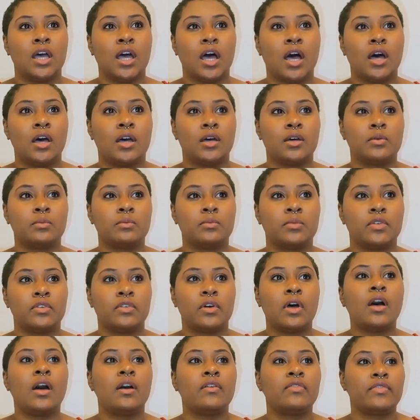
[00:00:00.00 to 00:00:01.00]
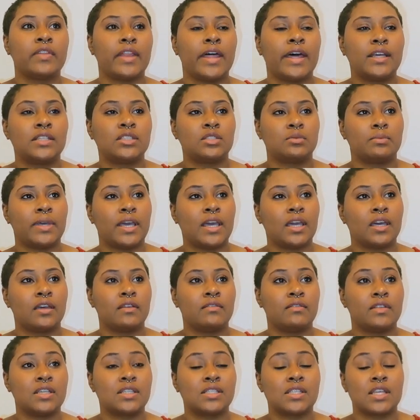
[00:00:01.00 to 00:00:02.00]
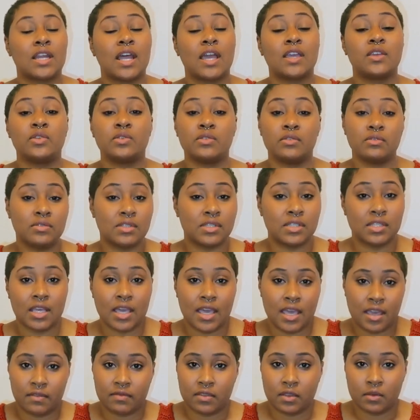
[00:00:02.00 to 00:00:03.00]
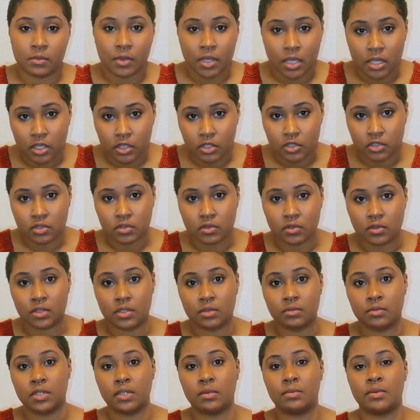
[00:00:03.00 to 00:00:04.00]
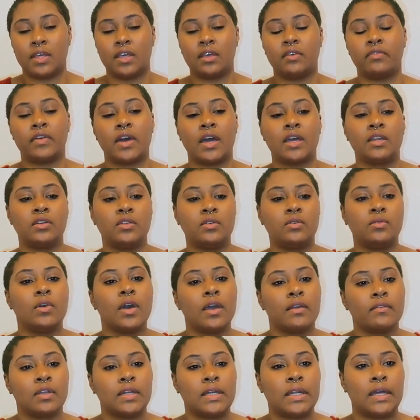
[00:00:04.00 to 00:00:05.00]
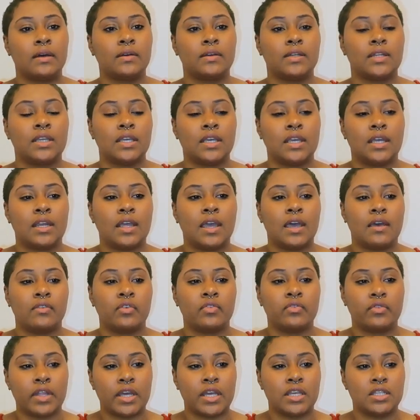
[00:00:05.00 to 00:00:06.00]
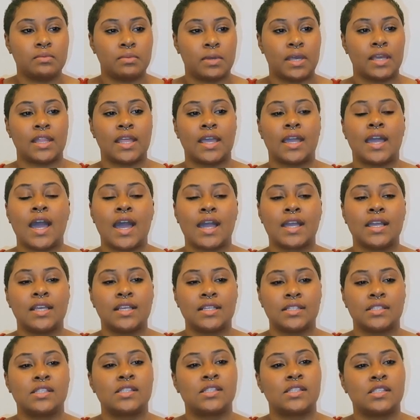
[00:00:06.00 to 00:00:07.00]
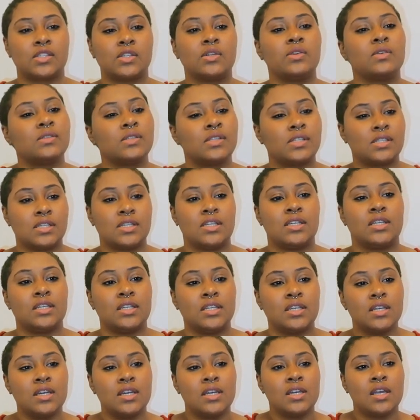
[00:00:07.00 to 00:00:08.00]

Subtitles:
a flashback of this, and I used to have them uncontrollably, but if I do every now and again have a flashback, like I can still see